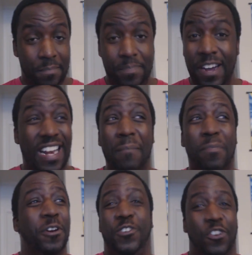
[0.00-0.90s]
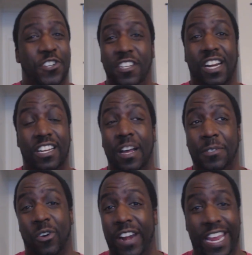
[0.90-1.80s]
But I'm pretty sure she's going to
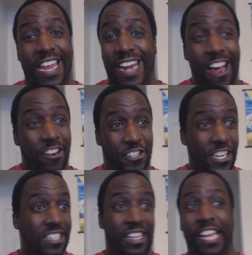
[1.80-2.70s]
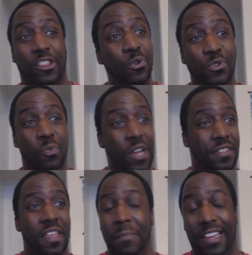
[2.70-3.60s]
come to her end now that she's let loose
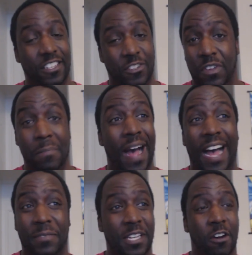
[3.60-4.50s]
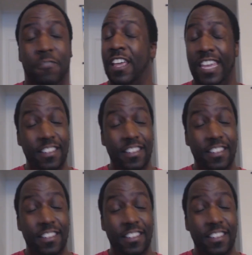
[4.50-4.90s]
with Mikazuki by himself.